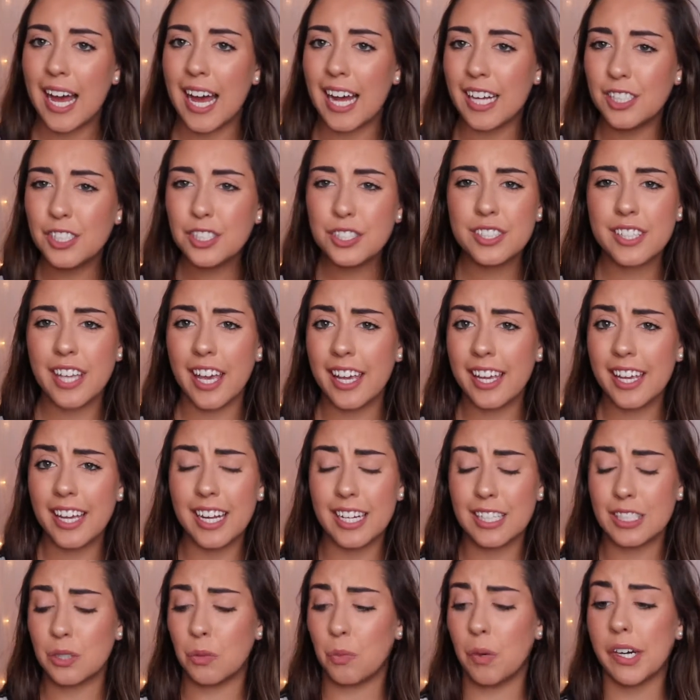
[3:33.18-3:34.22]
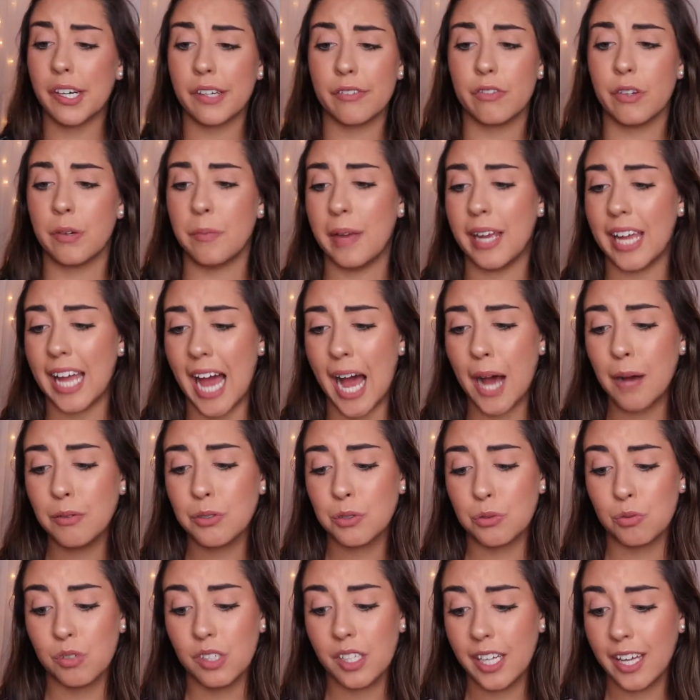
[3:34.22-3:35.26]
I just can't get it to work for me. I
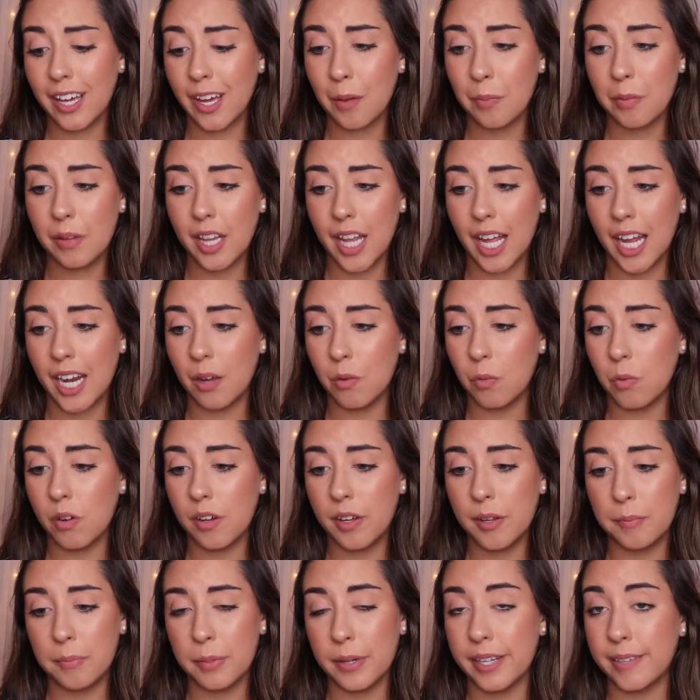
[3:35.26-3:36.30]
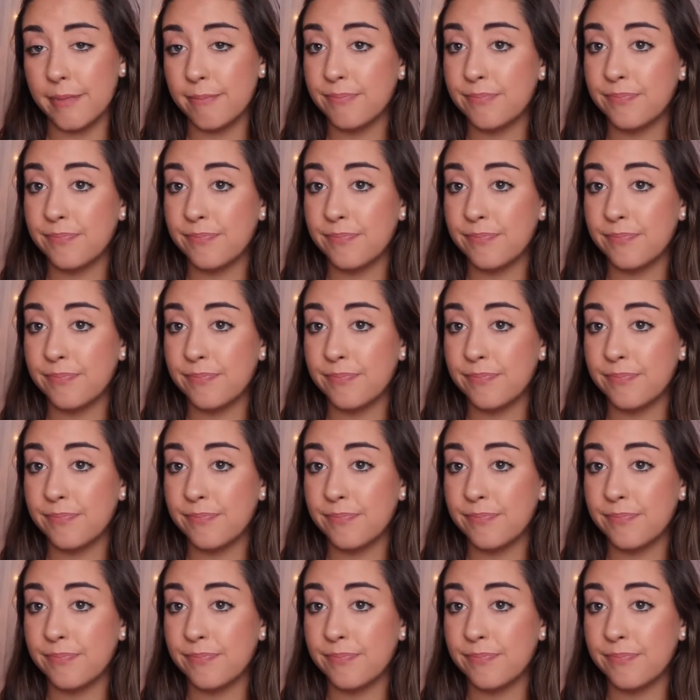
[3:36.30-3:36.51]
was really hoping that it would, but